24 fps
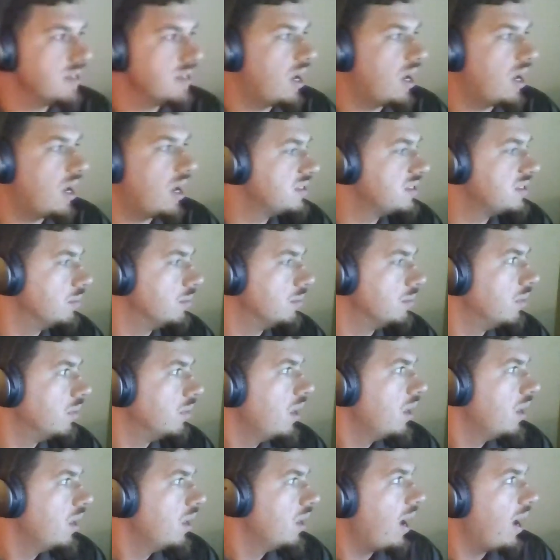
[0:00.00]
awesome.
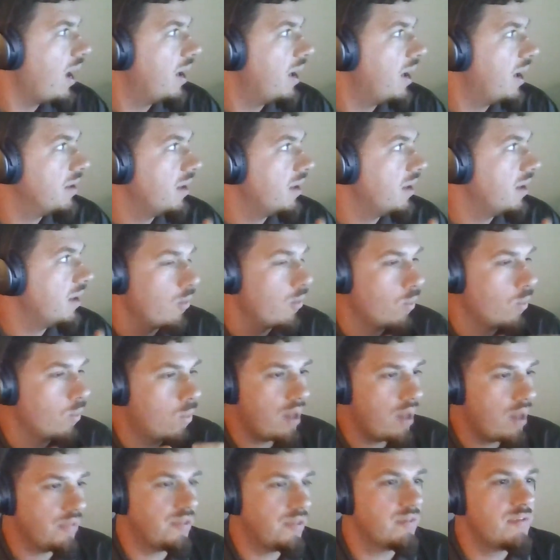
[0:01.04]
A
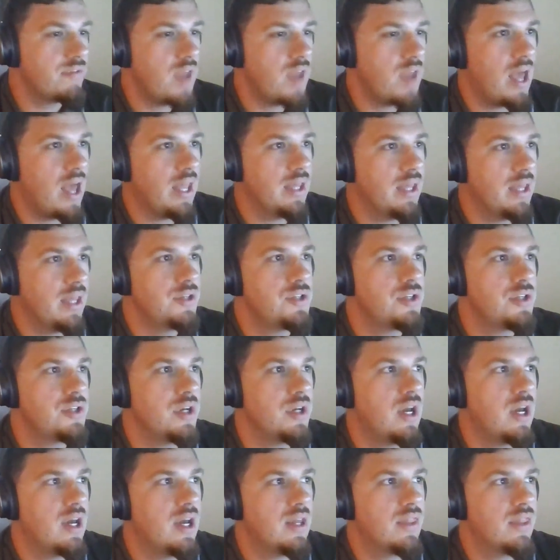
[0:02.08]
wealth of knowledge.
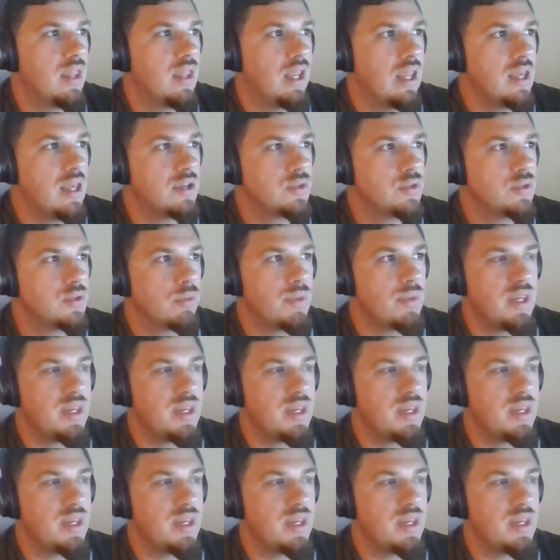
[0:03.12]
The links will be